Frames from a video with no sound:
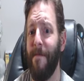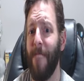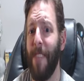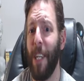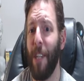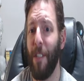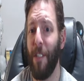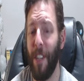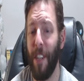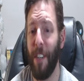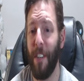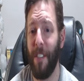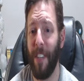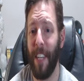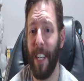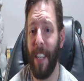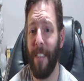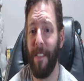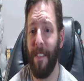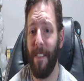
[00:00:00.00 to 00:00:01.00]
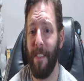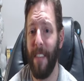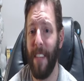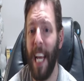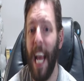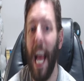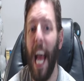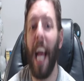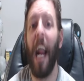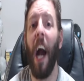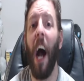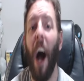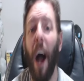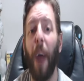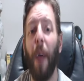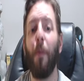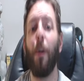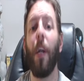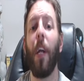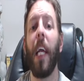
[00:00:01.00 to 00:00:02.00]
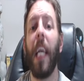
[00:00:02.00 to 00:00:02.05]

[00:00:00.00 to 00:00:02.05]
Seriously. And I would